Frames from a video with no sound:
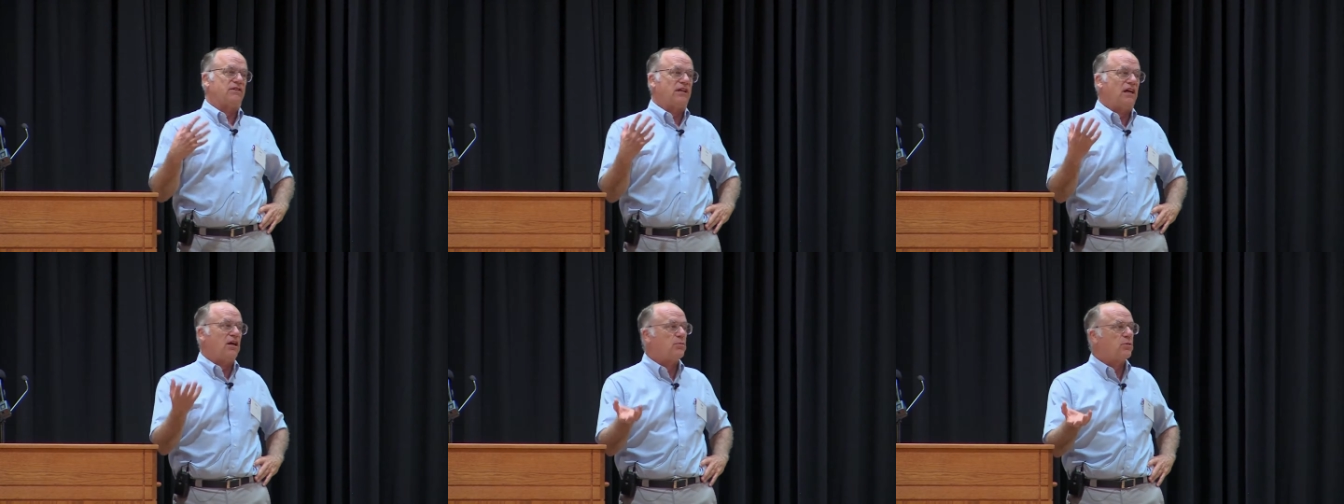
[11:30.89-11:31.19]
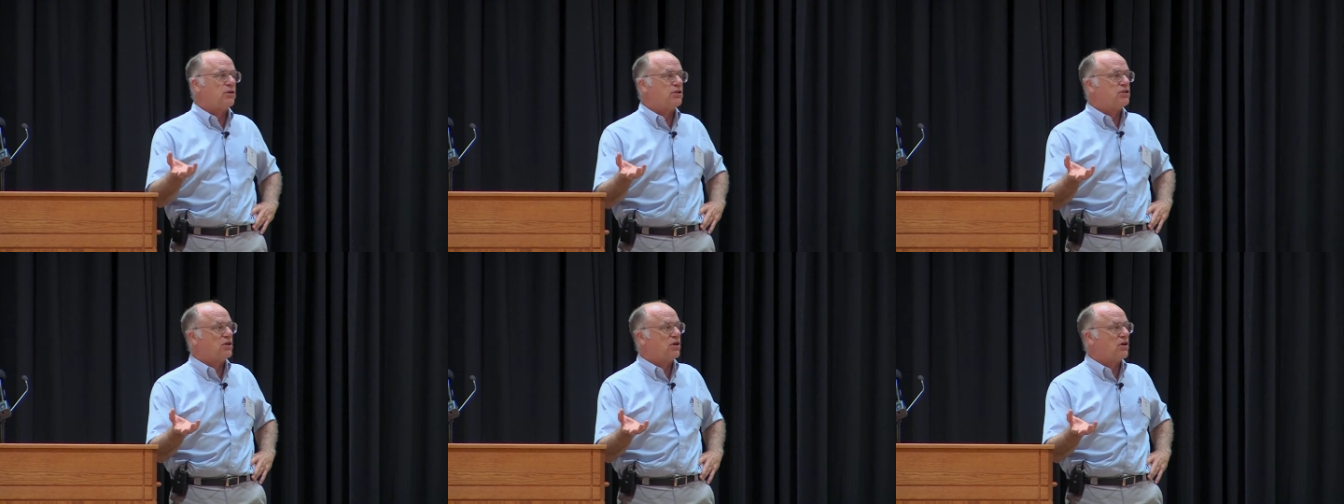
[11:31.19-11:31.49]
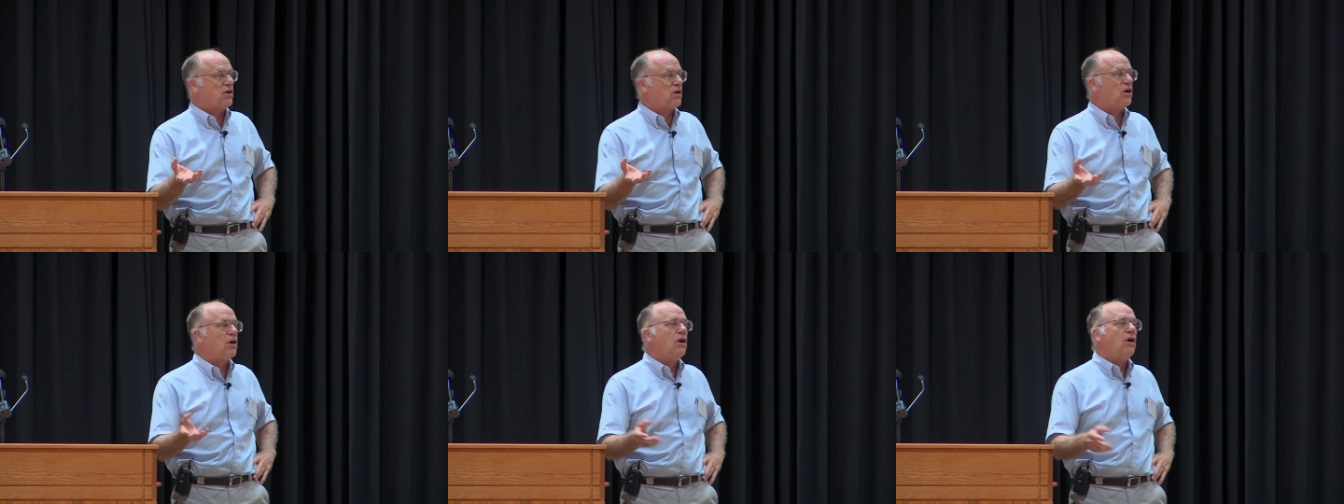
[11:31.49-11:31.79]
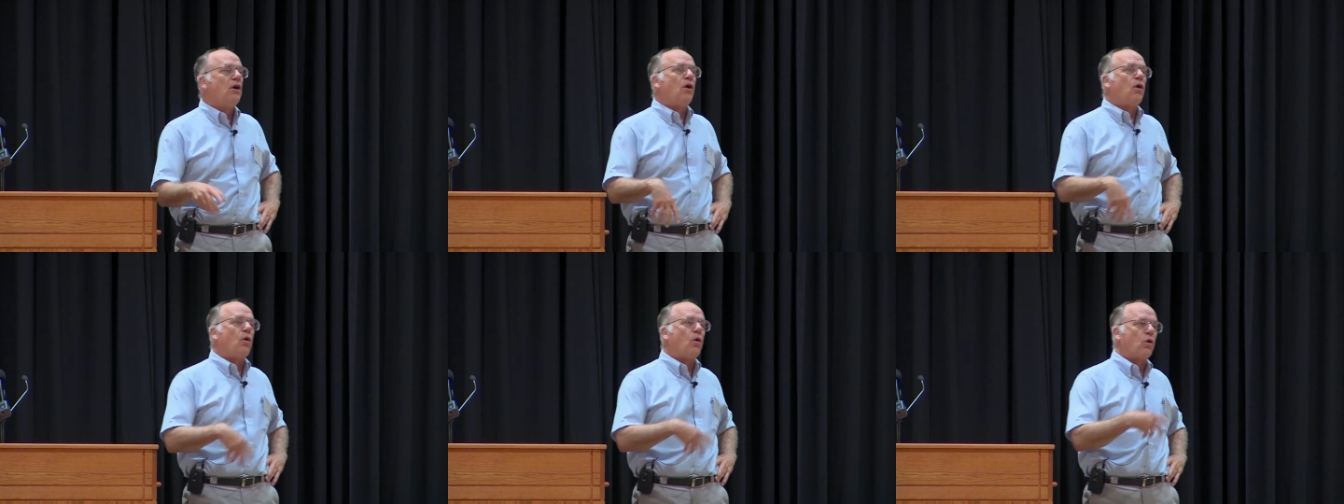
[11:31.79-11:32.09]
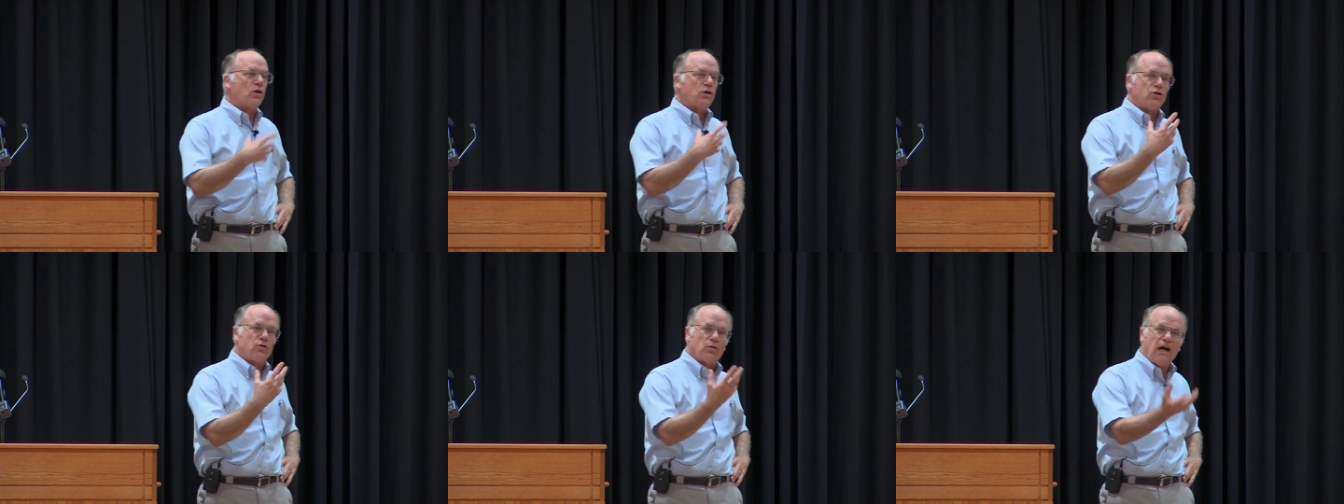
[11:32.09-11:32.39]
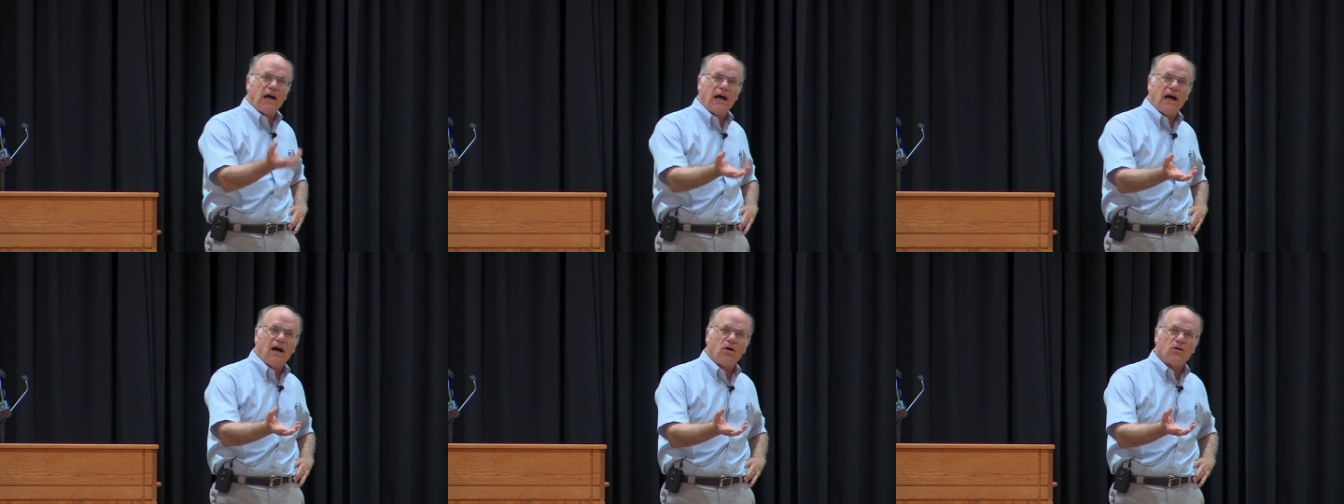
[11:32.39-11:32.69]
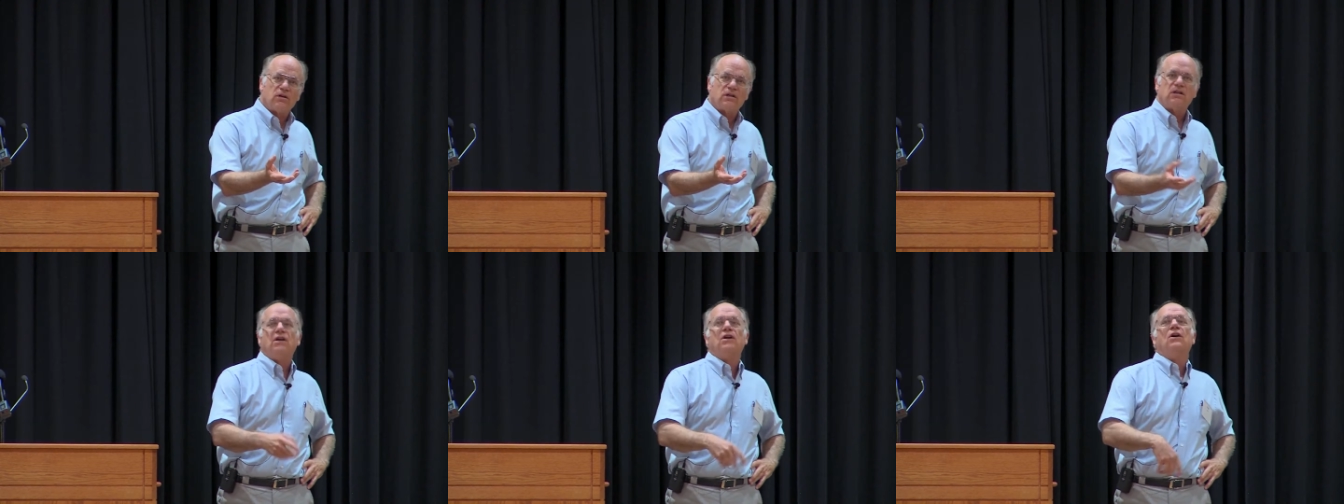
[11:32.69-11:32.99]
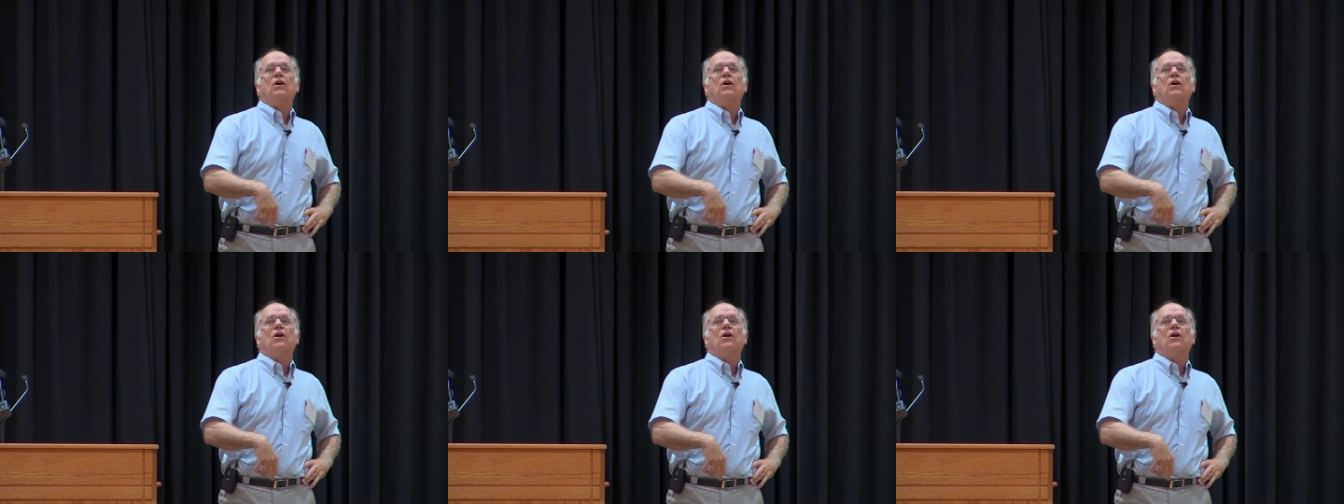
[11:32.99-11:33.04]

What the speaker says: temperature or drought